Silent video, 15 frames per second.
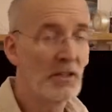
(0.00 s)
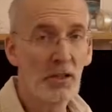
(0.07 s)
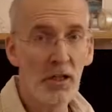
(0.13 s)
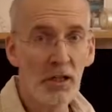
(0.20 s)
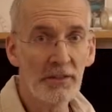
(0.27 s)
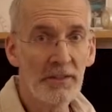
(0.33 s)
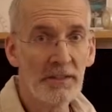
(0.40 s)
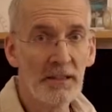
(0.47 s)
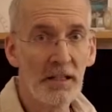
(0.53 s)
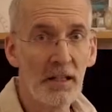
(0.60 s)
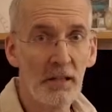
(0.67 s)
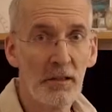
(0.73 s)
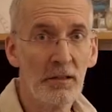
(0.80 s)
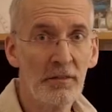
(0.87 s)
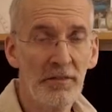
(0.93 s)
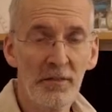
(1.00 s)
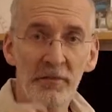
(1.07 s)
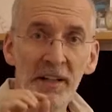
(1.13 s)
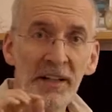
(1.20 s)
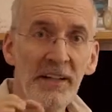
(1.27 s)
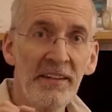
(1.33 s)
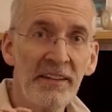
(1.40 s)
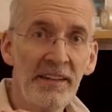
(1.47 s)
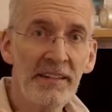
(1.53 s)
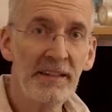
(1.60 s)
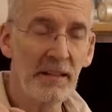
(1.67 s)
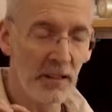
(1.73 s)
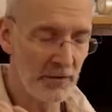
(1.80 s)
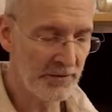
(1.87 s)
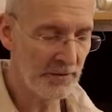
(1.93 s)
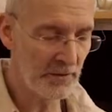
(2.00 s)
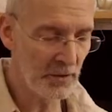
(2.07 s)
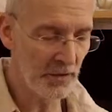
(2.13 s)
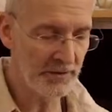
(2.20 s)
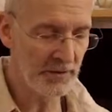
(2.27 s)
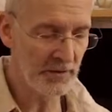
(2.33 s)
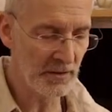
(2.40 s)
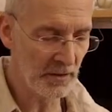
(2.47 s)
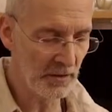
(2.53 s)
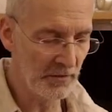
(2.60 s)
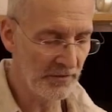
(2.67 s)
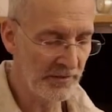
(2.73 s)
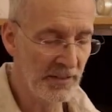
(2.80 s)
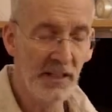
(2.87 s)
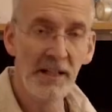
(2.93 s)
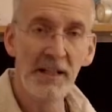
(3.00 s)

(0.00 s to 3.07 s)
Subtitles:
cotton gloves, very thin cotton gloves